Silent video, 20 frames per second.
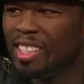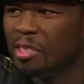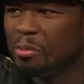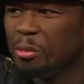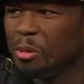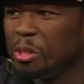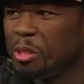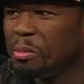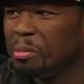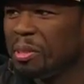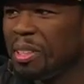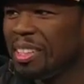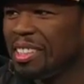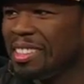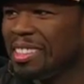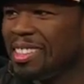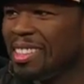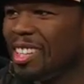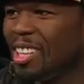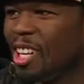music's playing
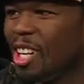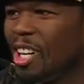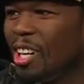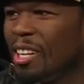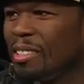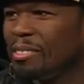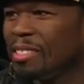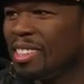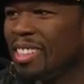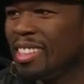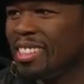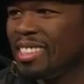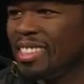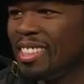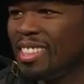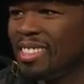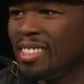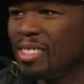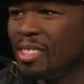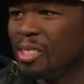in the car after they're
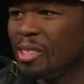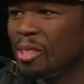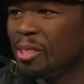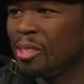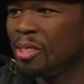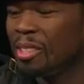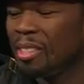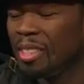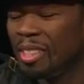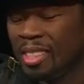done. So,